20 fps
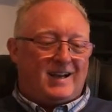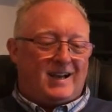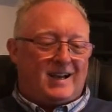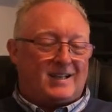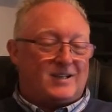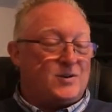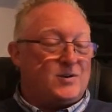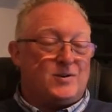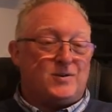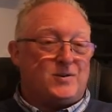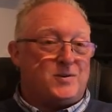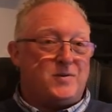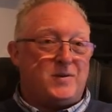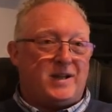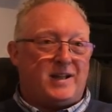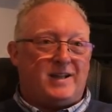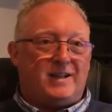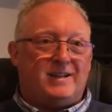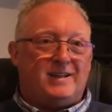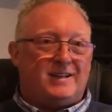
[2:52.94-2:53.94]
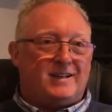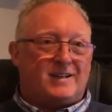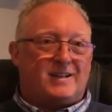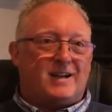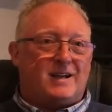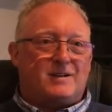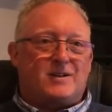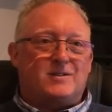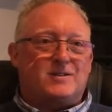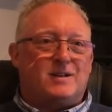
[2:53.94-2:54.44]
I couldn't do it,
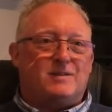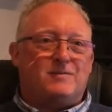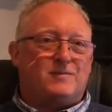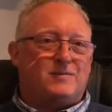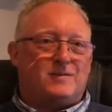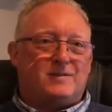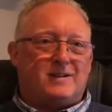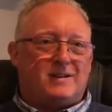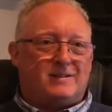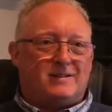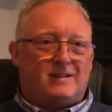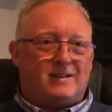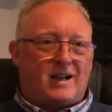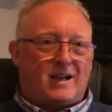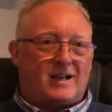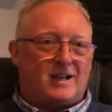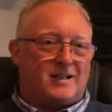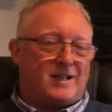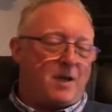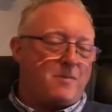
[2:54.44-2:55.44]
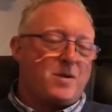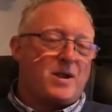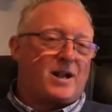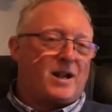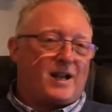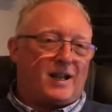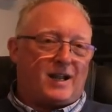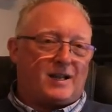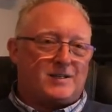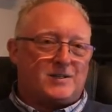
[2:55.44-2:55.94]
because
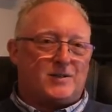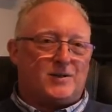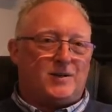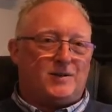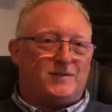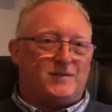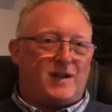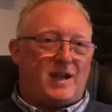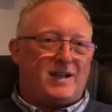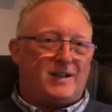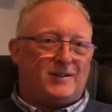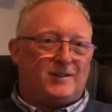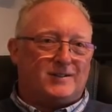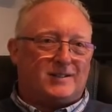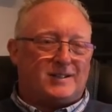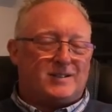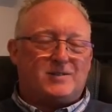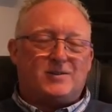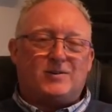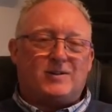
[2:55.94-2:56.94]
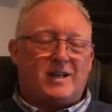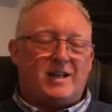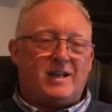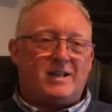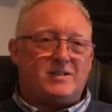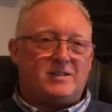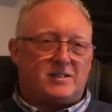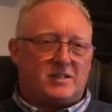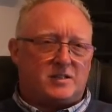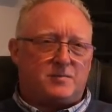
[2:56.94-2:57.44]
academically I'd sort of failed. It took
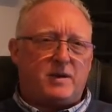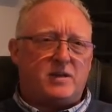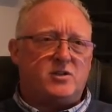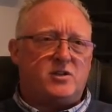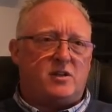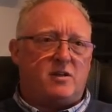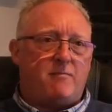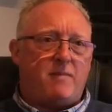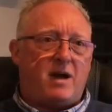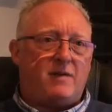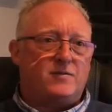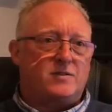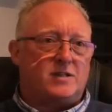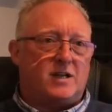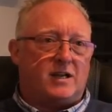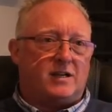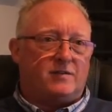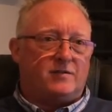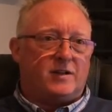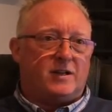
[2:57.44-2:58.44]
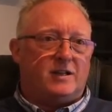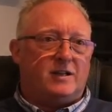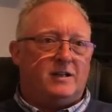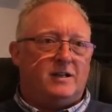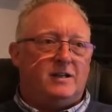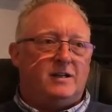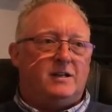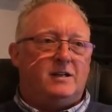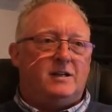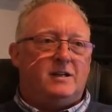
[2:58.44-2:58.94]
ages, especially the math side of it.
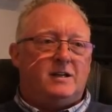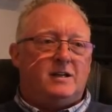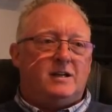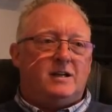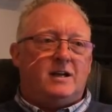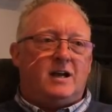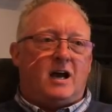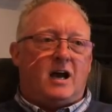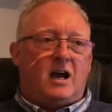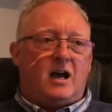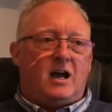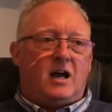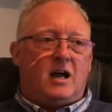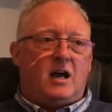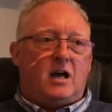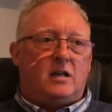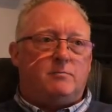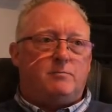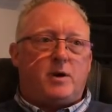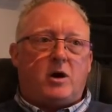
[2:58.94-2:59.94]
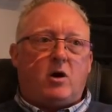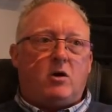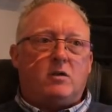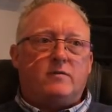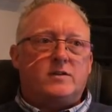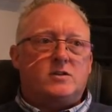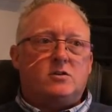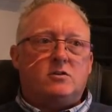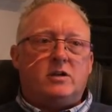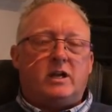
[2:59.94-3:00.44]
But all of
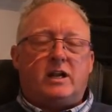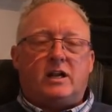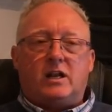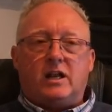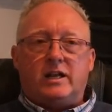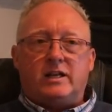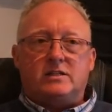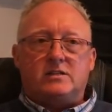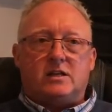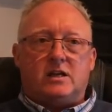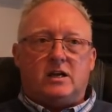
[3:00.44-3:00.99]
a sudden it clicked,